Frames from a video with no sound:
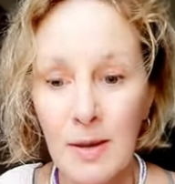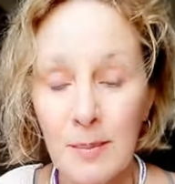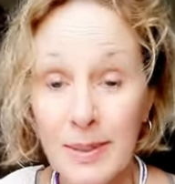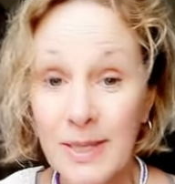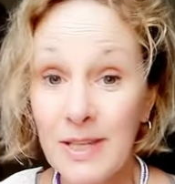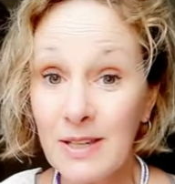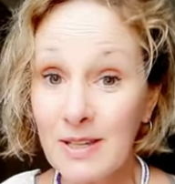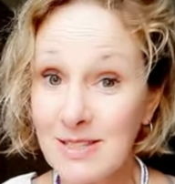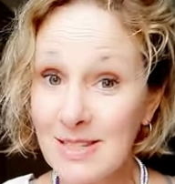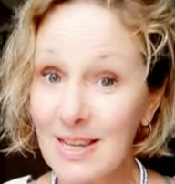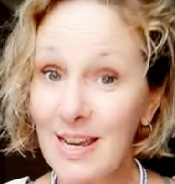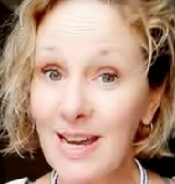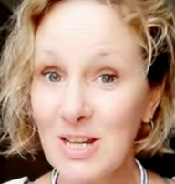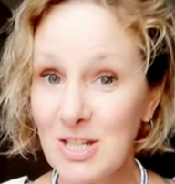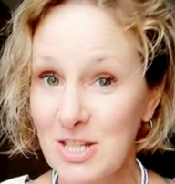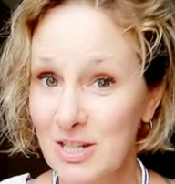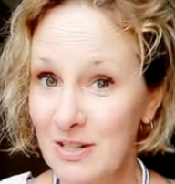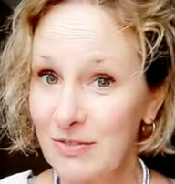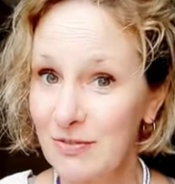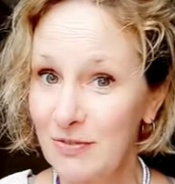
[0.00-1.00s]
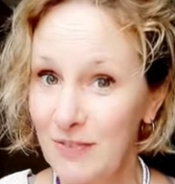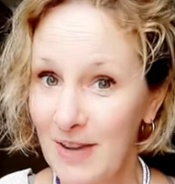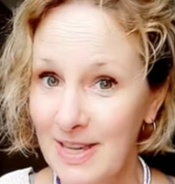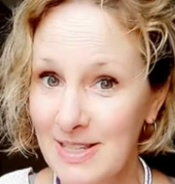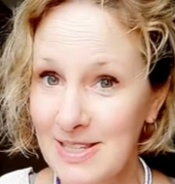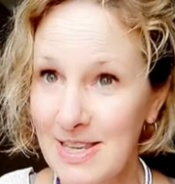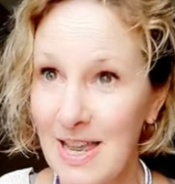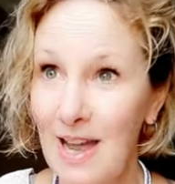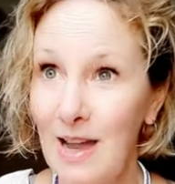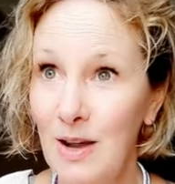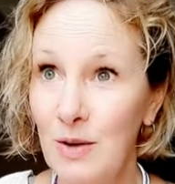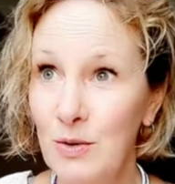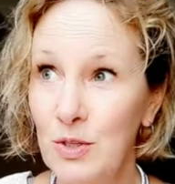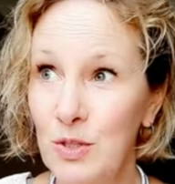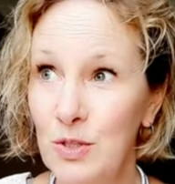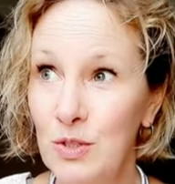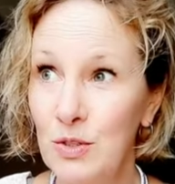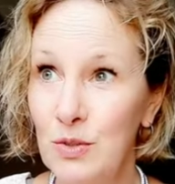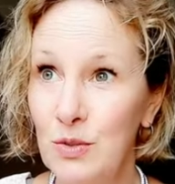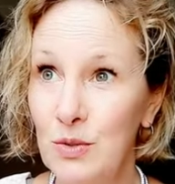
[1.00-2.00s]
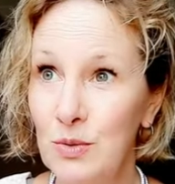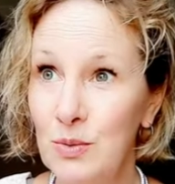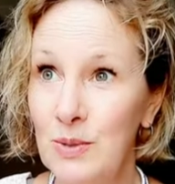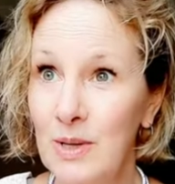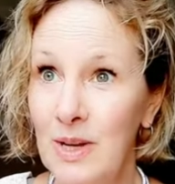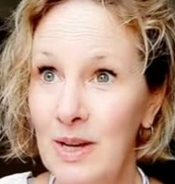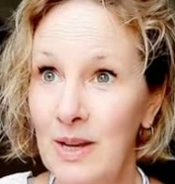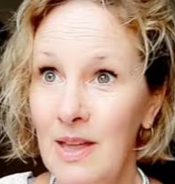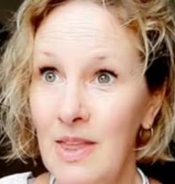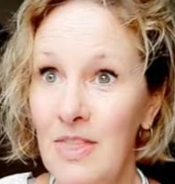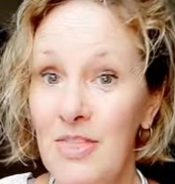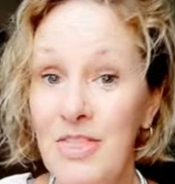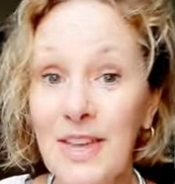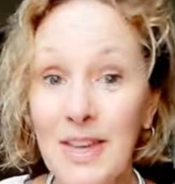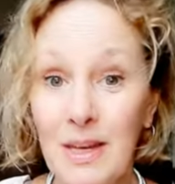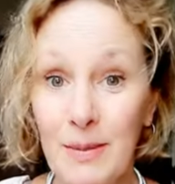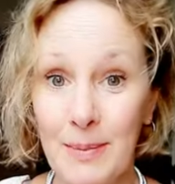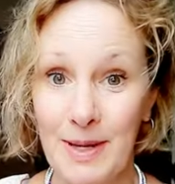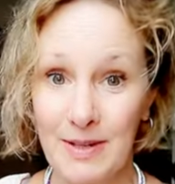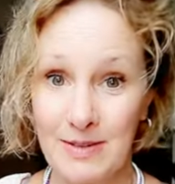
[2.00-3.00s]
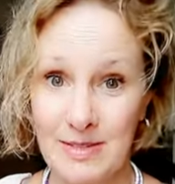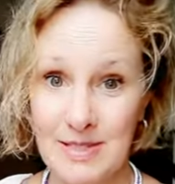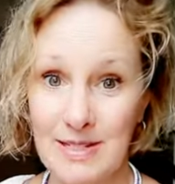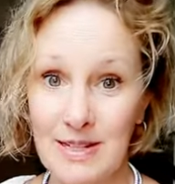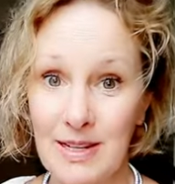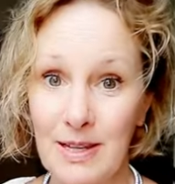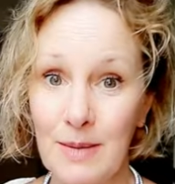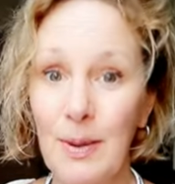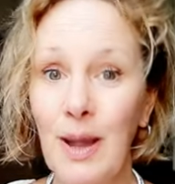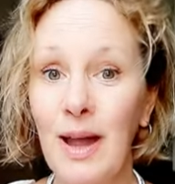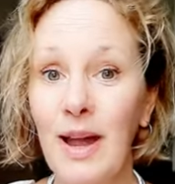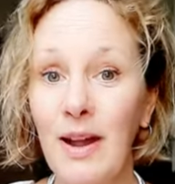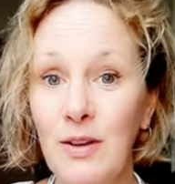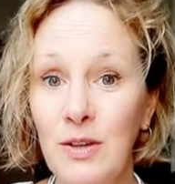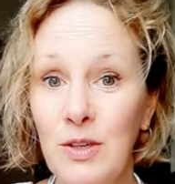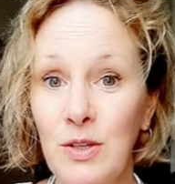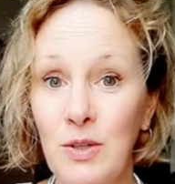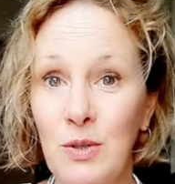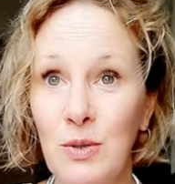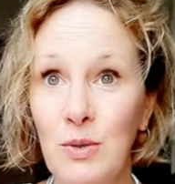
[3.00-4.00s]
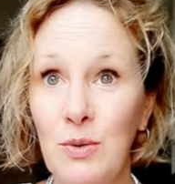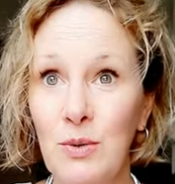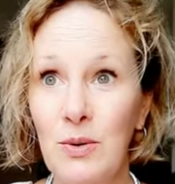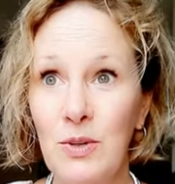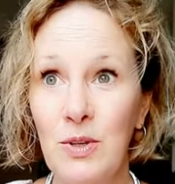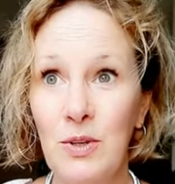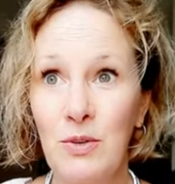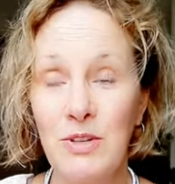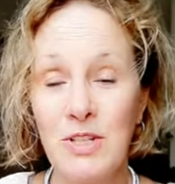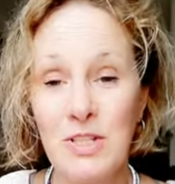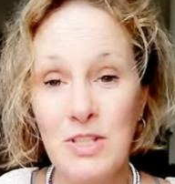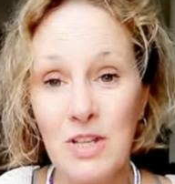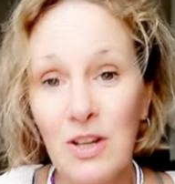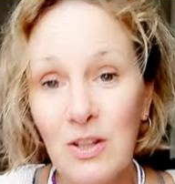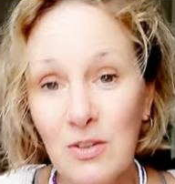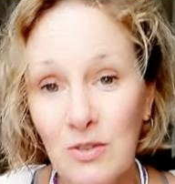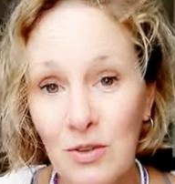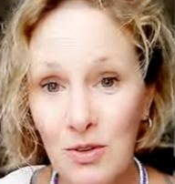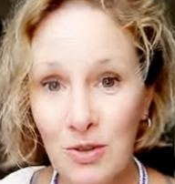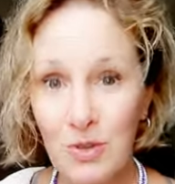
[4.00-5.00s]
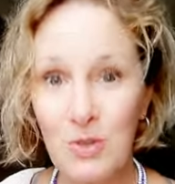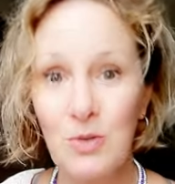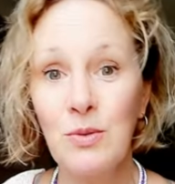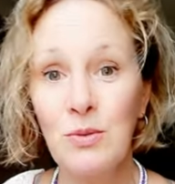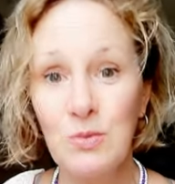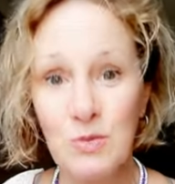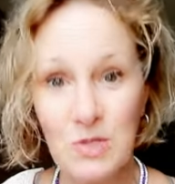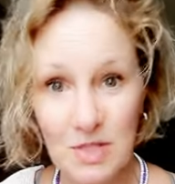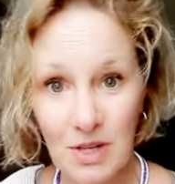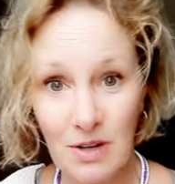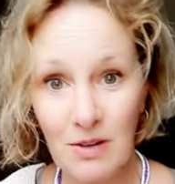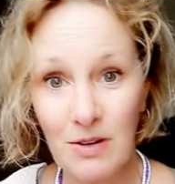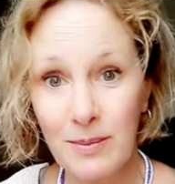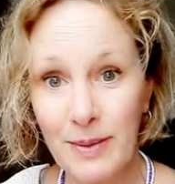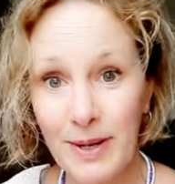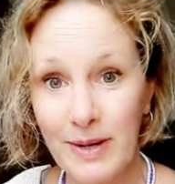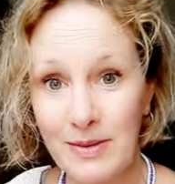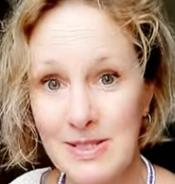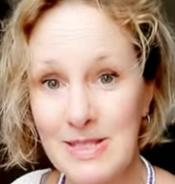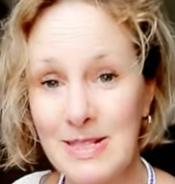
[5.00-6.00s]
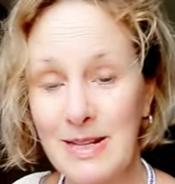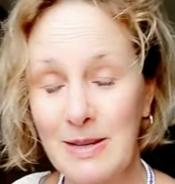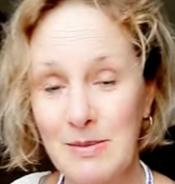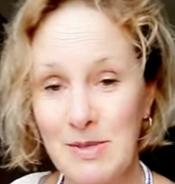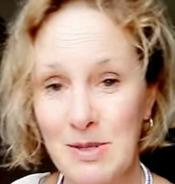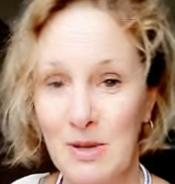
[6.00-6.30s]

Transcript: because it actually affects how you think about sleep, how you your internal thoughts are about sleep.